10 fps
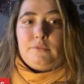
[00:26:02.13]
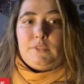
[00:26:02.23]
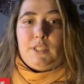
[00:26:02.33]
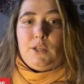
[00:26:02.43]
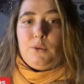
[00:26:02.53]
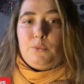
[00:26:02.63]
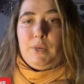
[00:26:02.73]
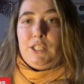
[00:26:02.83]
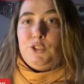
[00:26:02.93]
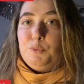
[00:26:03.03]
you know,
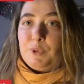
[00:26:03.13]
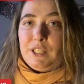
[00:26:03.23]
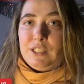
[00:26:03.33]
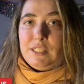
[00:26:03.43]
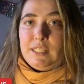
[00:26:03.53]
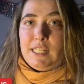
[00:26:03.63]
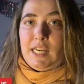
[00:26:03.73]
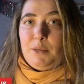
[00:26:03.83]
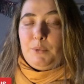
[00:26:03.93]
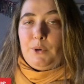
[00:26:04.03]
what you bring to the
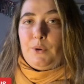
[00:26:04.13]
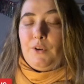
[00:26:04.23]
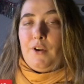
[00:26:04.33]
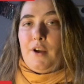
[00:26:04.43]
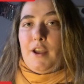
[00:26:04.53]
table,